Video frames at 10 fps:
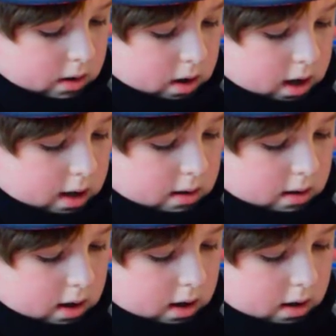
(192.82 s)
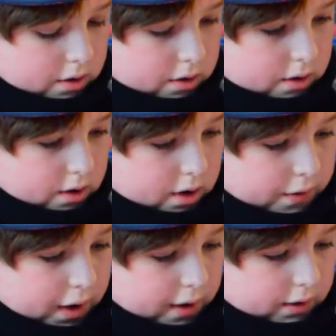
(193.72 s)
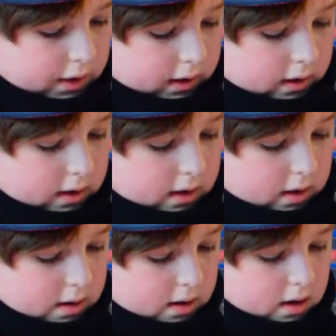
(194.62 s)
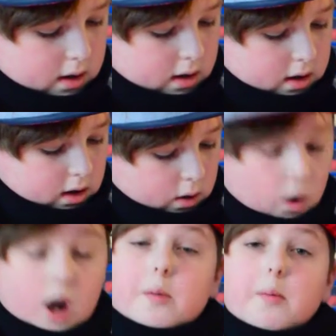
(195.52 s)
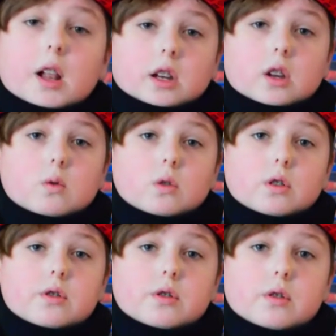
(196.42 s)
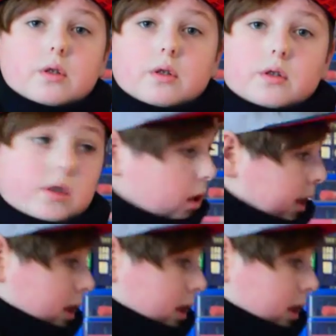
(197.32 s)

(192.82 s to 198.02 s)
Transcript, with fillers: 8, 835 sextillion water molecules. So that's